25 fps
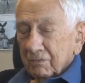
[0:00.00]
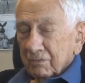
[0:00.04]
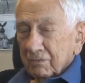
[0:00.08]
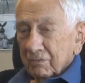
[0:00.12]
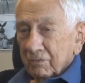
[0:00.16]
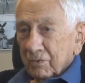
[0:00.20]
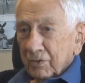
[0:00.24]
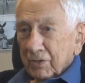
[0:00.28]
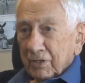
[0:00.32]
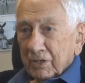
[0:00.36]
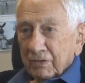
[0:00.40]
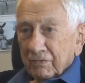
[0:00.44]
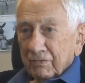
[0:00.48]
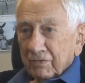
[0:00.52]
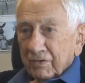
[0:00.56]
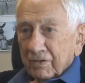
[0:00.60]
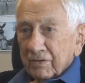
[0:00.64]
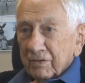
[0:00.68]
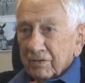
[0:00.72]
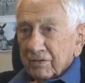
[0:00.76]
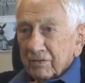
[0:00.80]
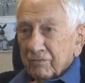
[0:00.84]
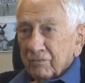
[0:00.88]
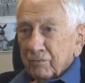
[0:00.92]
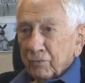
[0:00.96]
whatever,
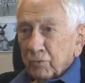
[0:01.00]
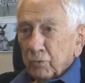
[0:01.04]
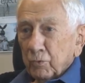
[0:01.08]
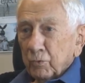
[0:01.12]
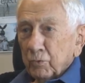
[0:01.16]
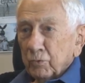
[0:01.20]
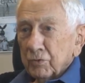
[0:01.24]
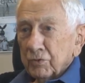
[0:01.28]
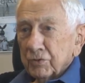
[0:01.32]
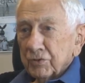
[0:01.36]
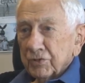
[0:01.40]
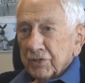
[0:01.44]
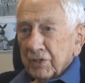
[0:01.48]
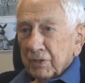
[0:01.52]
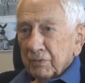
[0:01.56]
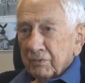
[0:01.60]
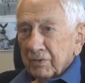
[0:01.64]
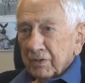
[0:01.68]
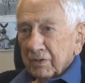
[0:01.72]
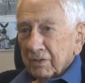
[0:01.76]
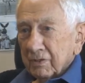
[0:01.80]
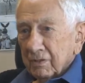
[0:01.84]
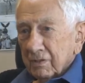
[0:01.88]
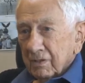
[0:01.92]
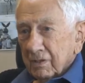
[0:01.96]
food or
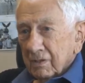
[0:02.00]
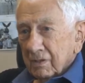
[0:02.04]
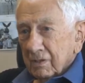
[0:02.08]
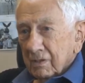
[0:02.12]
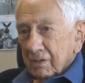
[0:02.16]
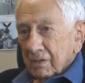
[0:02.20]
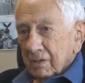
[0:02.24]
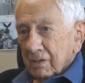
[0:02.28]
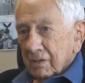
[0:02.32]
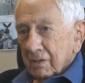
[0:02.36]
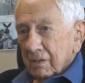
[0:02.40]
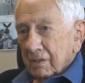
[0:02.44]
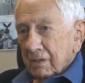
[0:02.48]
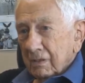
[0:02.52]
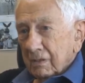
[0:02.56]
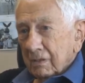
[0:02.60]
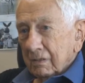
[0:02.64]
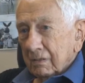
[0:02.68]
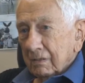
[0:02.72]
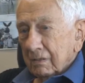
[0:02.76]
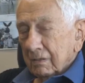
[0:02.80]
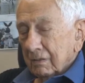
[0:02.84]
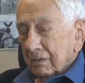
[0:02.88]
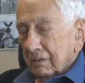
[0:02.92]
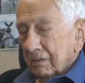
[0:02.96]
something.
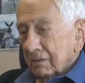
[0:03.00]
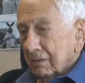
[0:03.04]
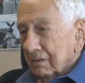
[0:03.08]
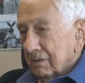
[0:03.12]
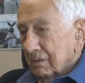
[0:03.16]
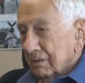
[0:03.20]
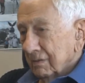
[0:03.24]
And uh,